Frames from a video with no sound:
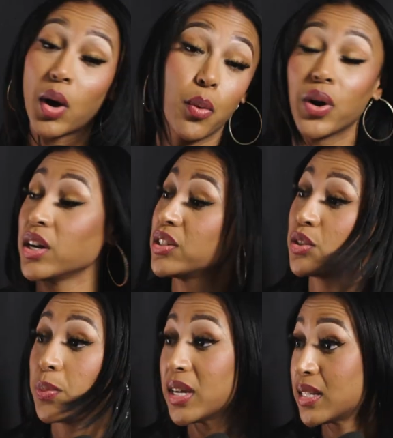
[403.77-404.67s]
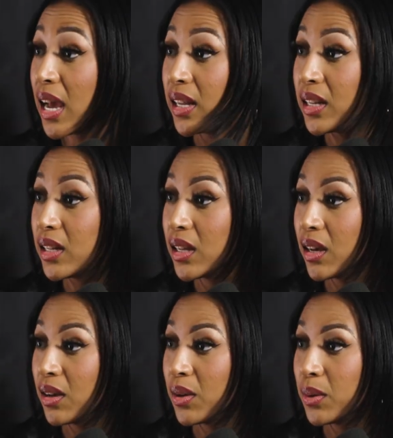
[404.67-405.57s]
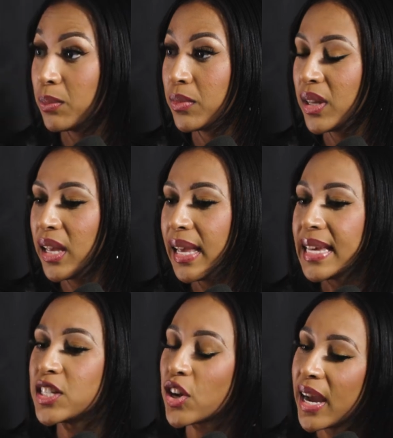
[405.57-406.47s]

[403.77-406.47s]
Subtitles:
Well, we're super excited. Is there